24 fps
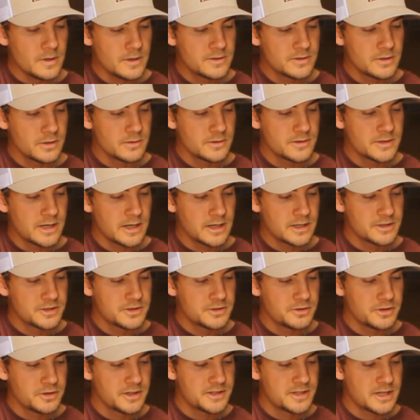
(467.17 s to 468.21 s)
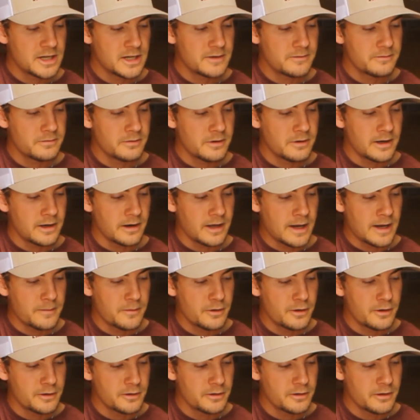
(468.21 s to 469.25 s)
So 2nd string, 2nd fret,
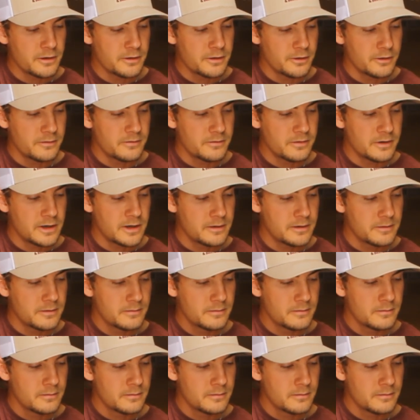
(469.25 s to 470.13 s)
hammer onto the 3rd fret.